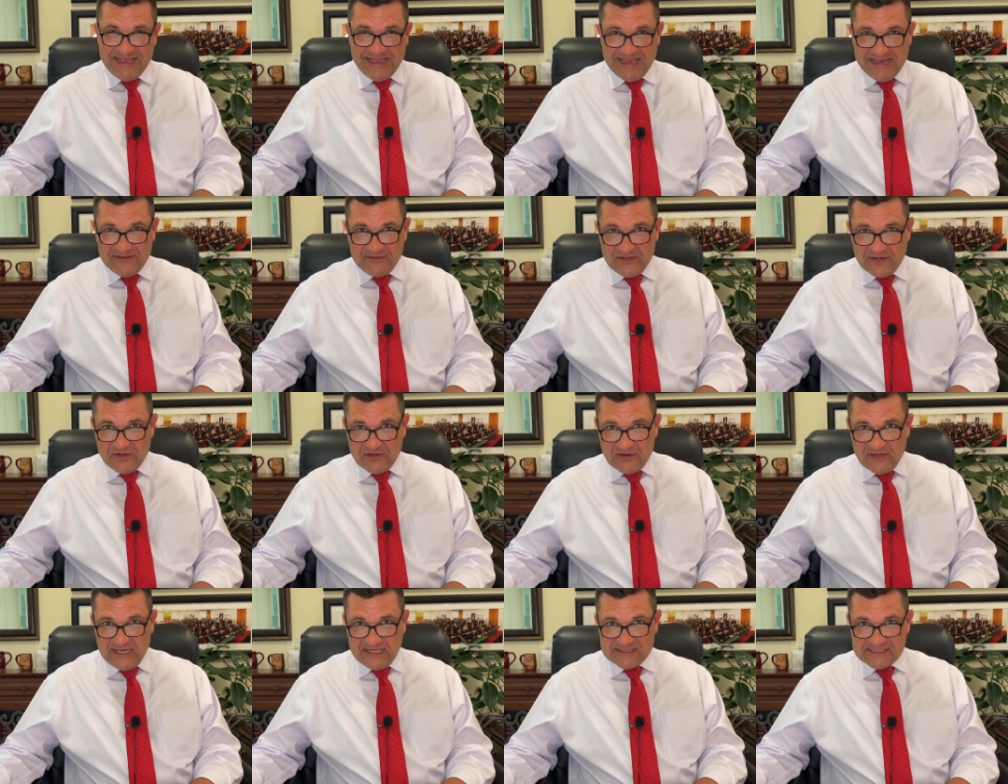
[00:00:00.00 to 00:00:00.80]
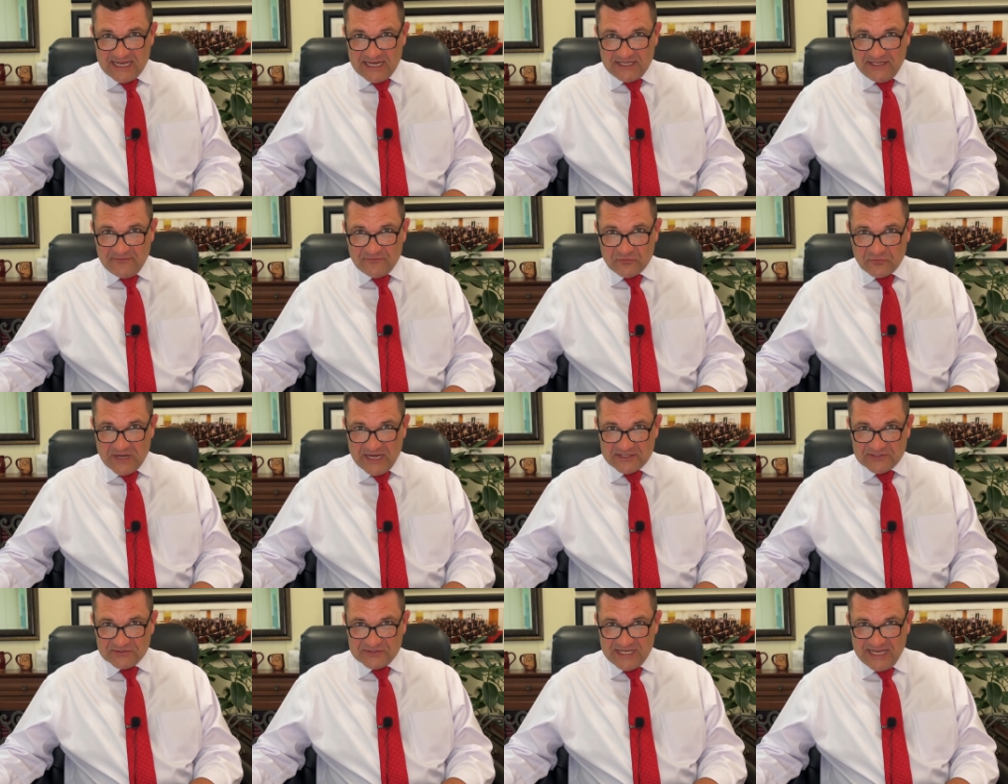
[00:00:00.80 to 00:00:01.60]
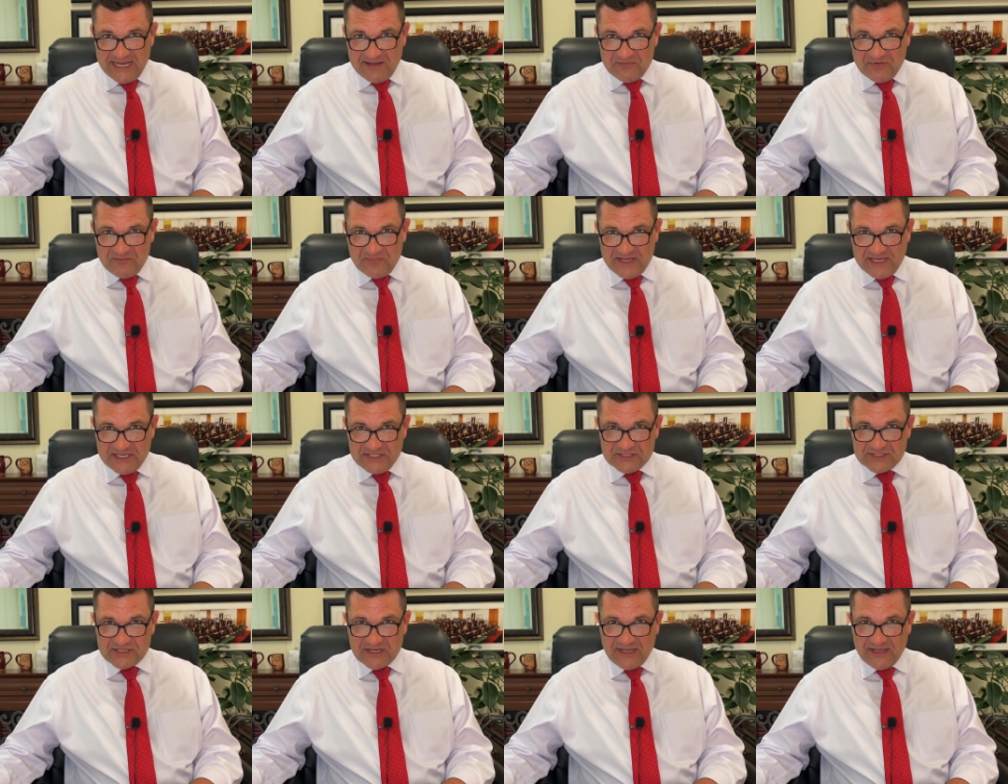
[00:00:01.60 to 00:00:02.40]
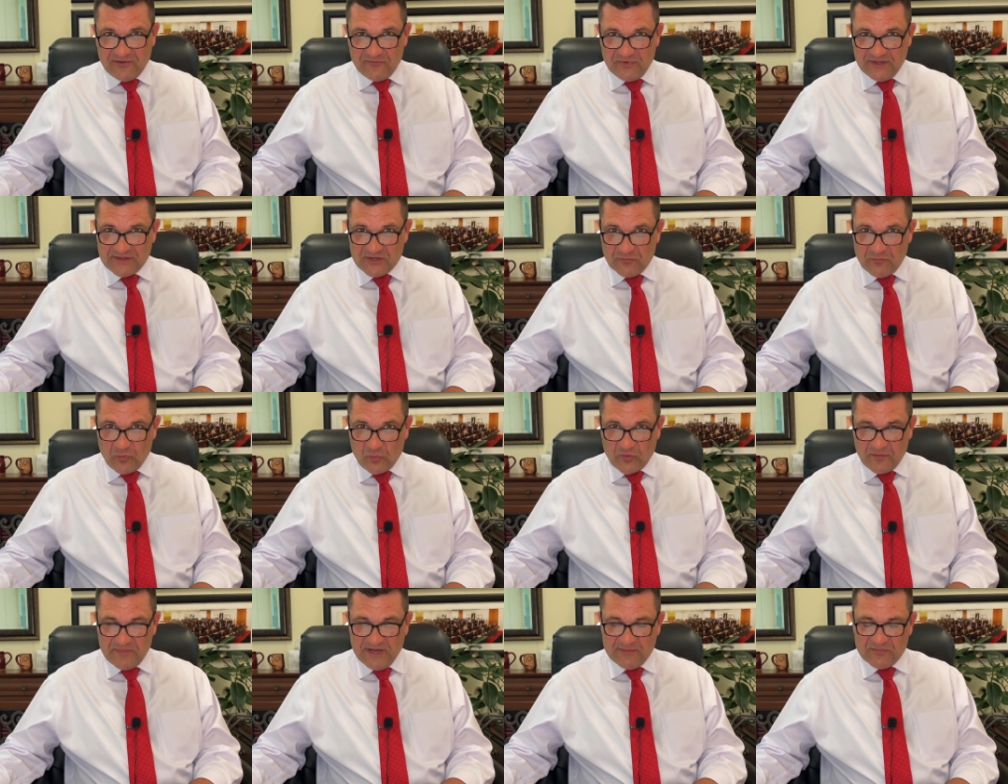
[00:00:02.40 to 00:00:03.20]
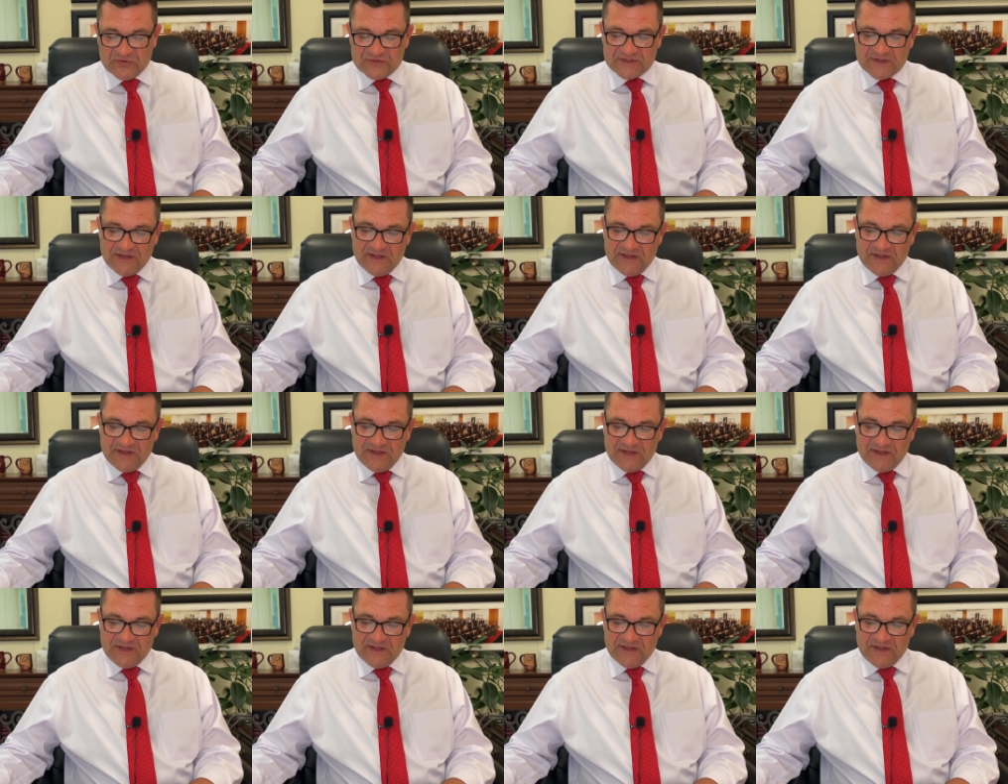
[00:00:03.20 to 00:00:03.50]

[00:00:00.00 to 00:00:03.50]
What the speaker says: and their executive director, Tammy Beach, with their board members,